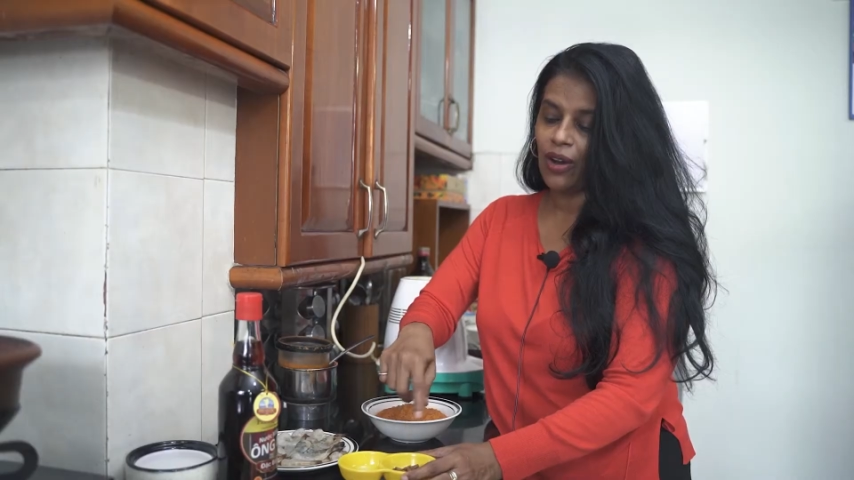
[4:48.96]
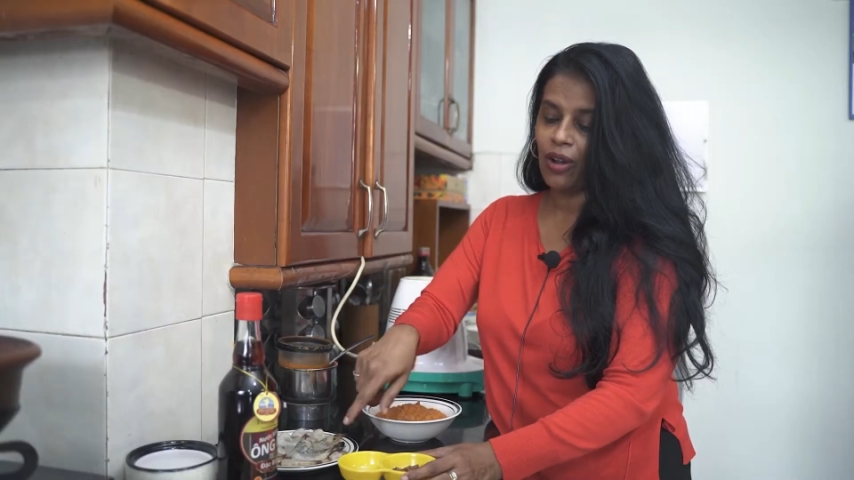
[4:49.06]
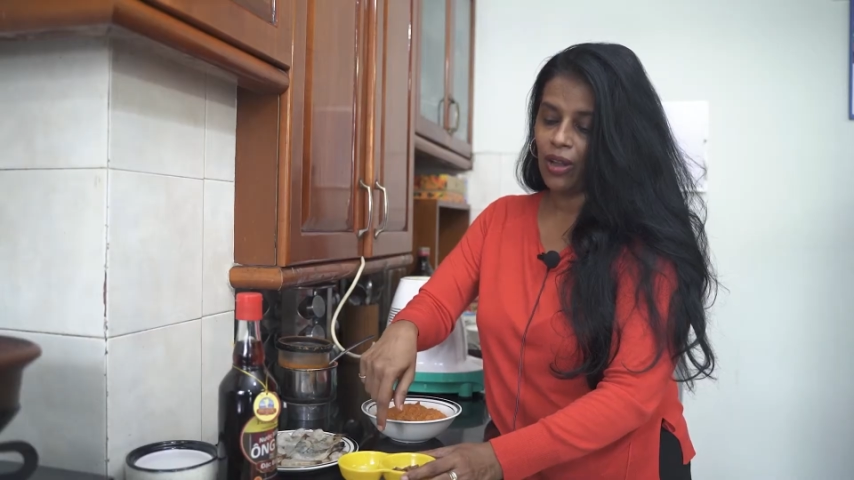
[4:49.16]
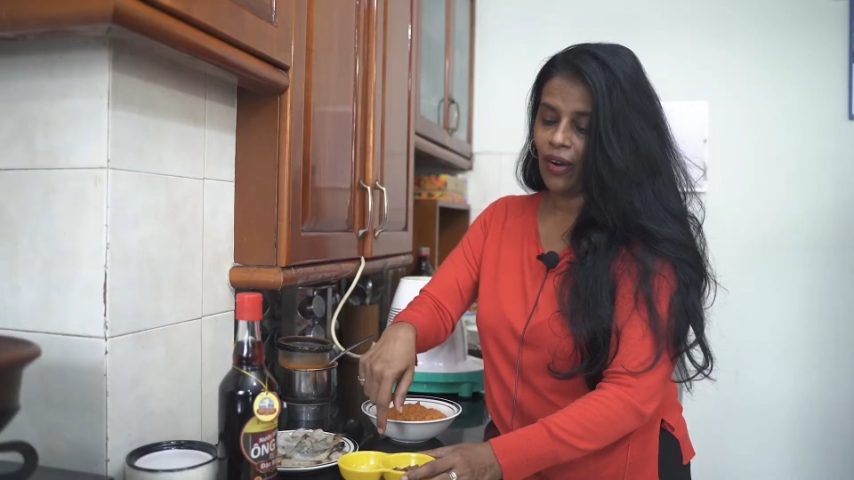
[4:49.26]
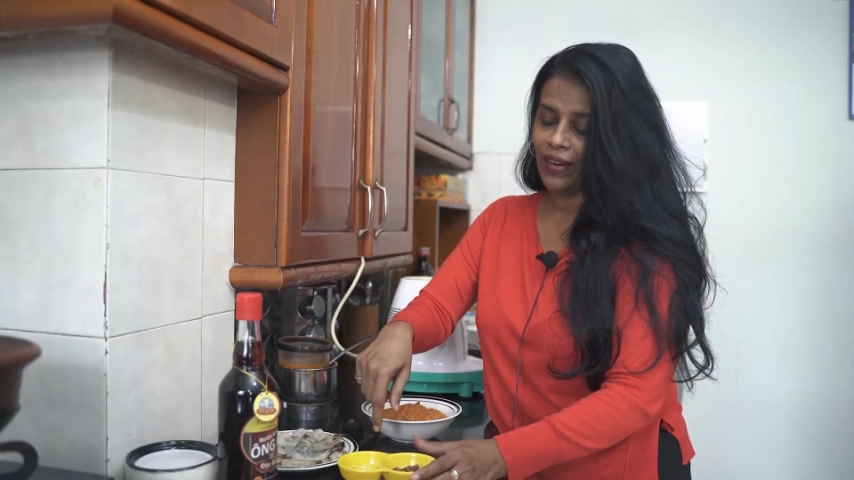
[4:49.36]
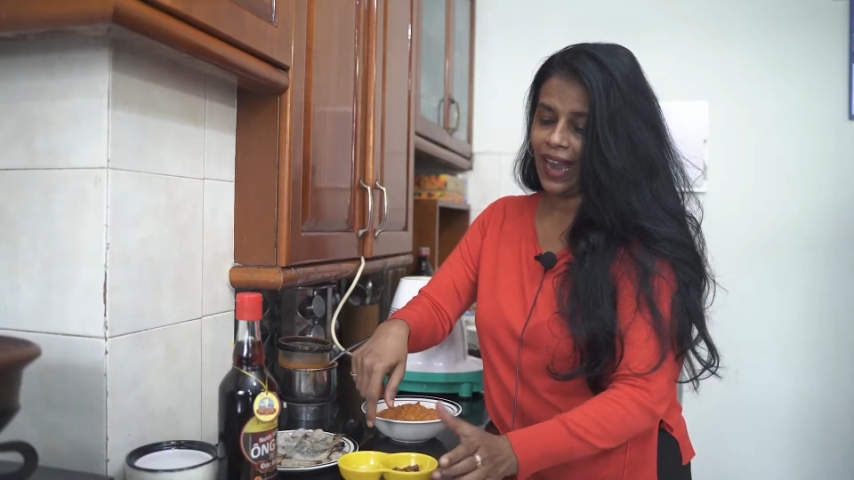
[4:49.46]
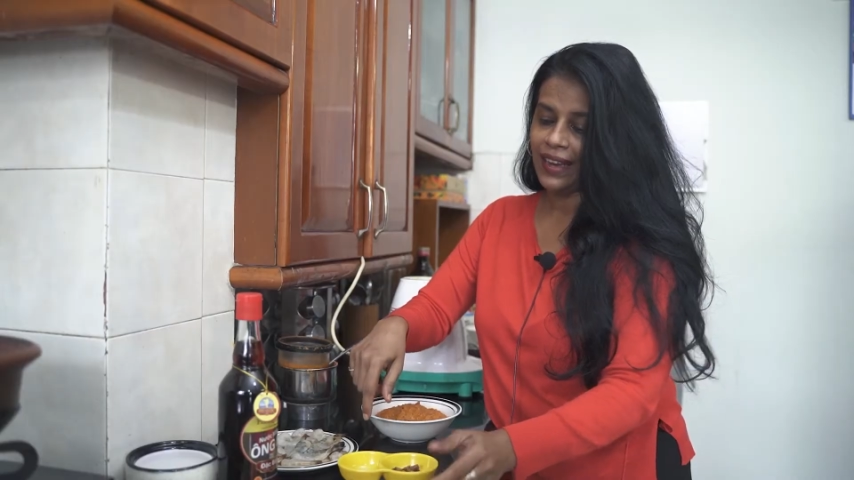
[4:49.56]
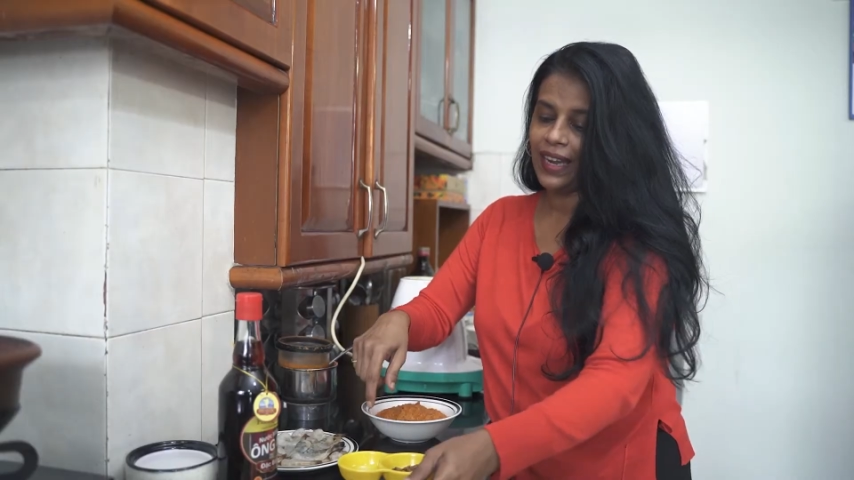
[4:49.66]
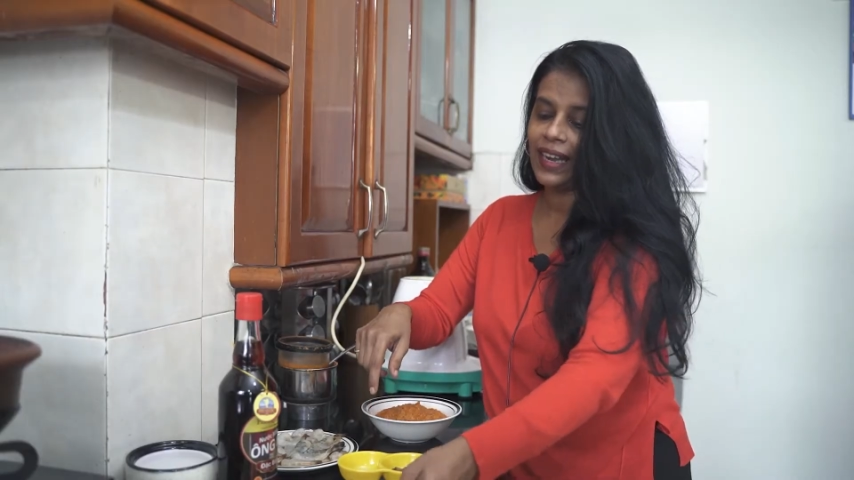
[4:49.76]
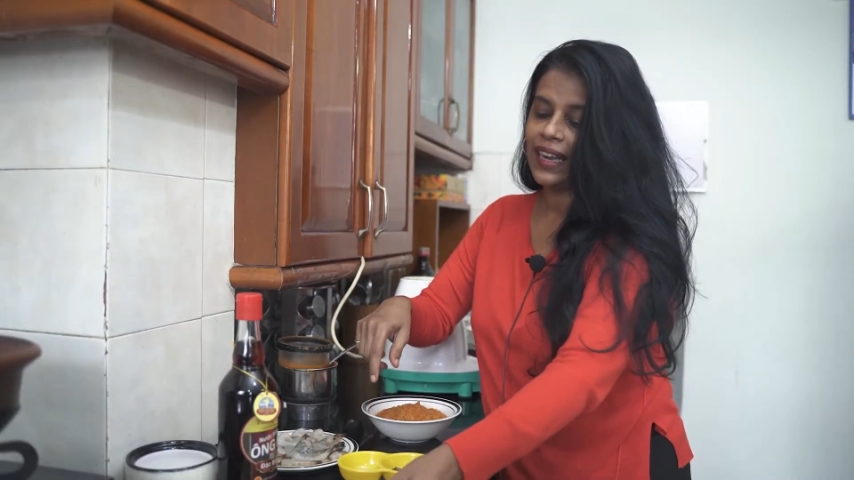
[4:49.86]
all
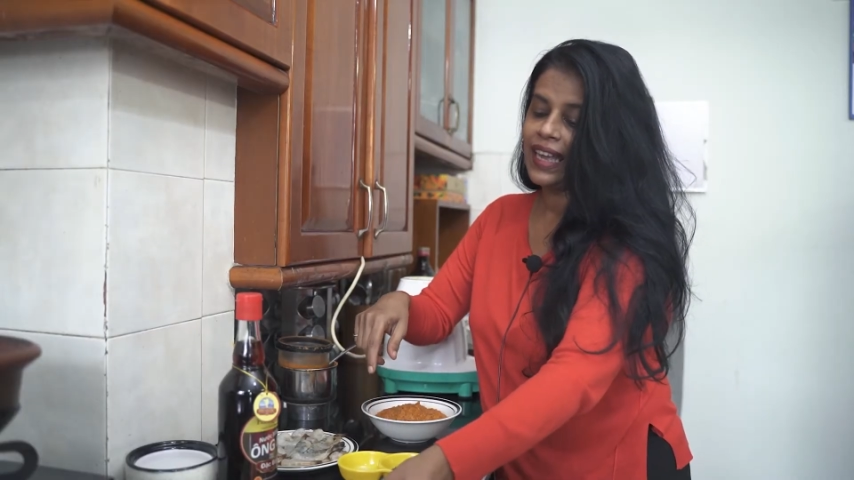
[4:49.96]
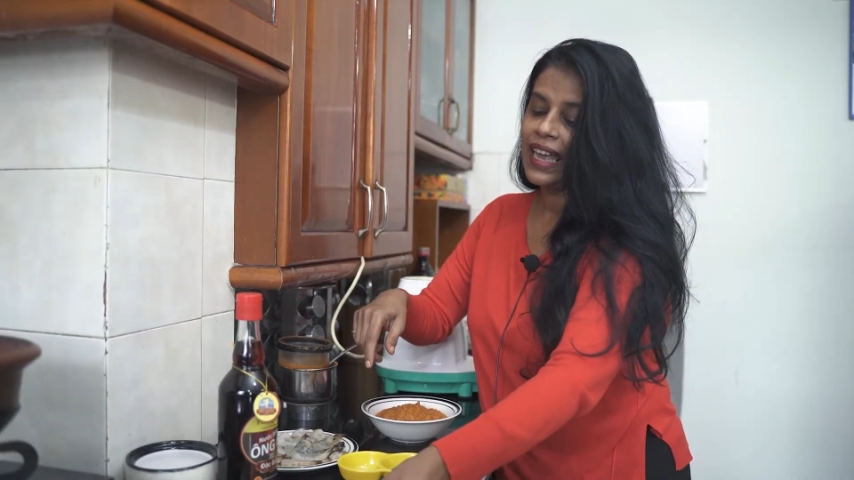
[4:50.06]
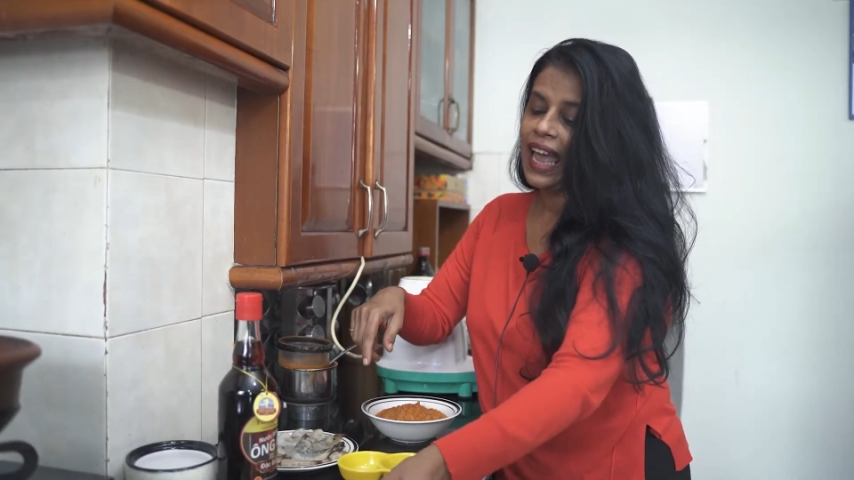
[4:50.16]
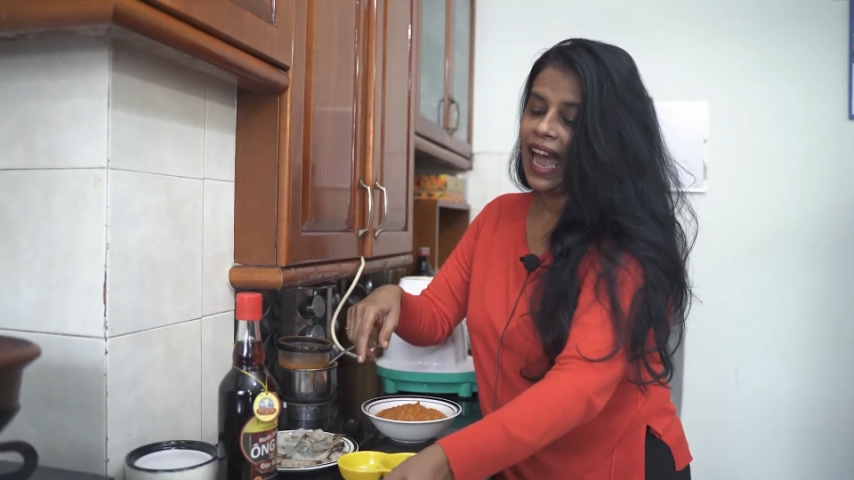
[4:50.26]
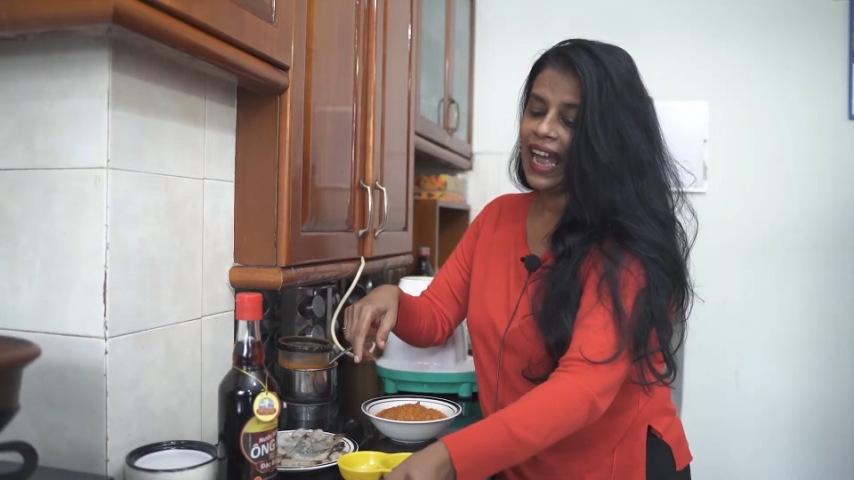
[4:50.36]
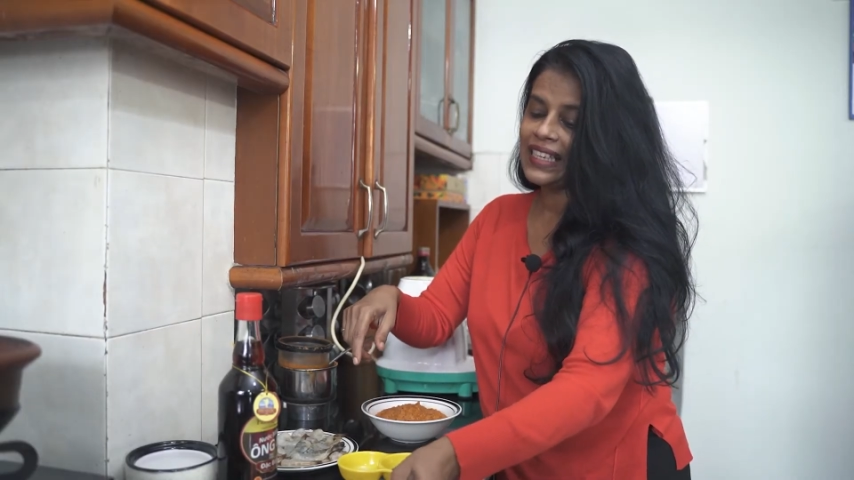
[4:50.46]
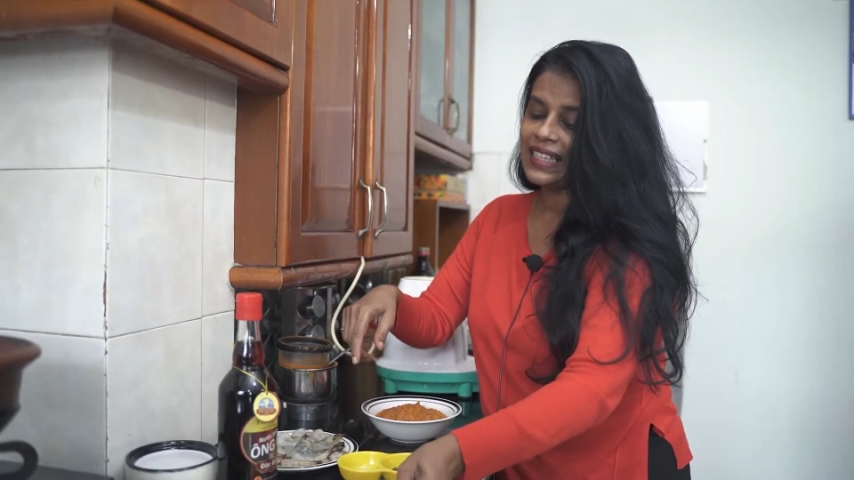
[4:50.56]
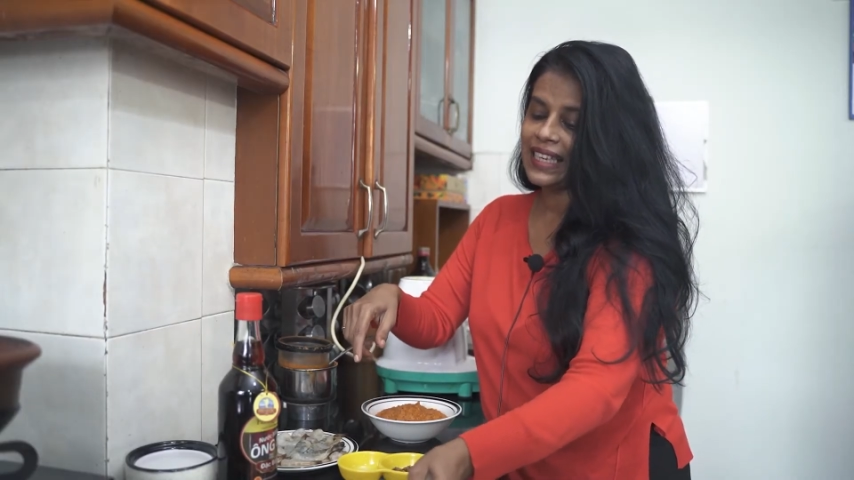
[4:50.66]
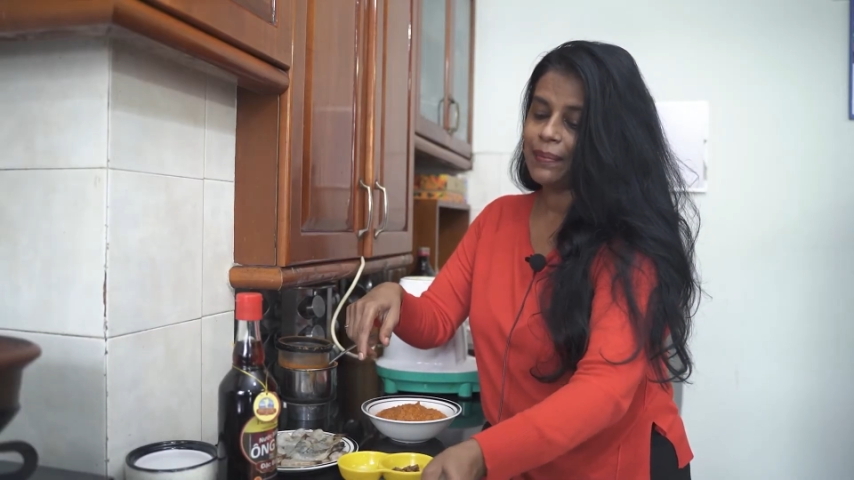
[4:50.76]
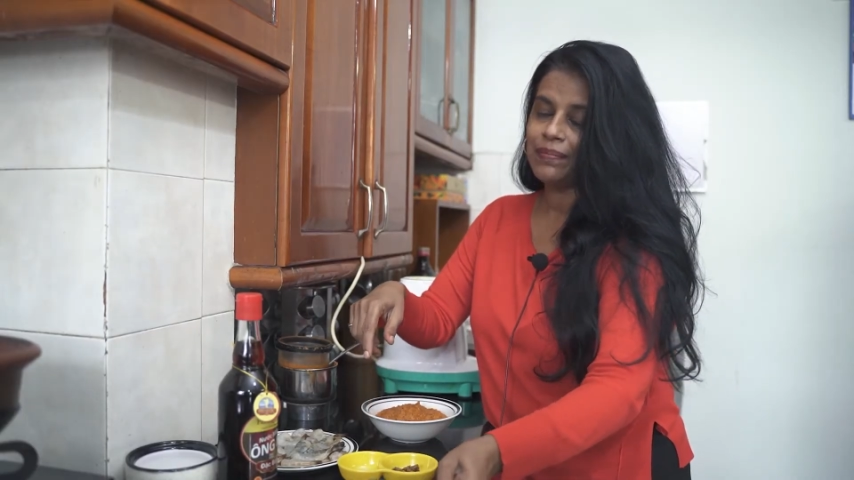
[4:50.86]
organic. And
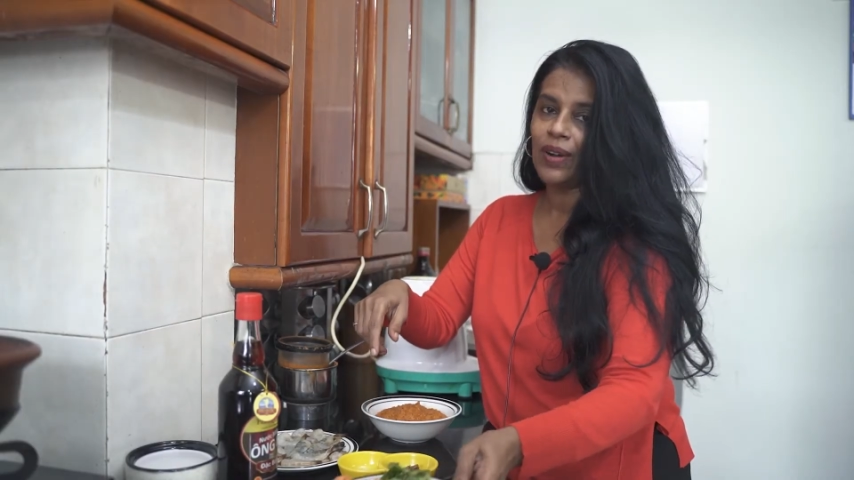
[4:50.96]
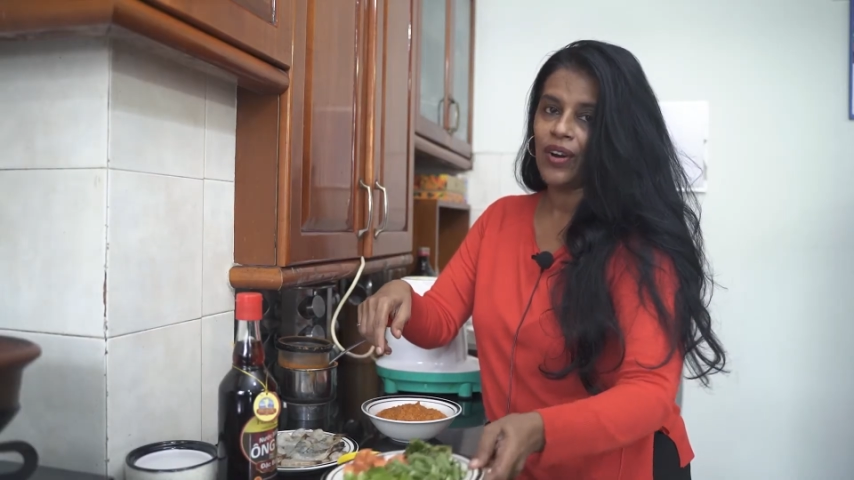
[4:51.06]
some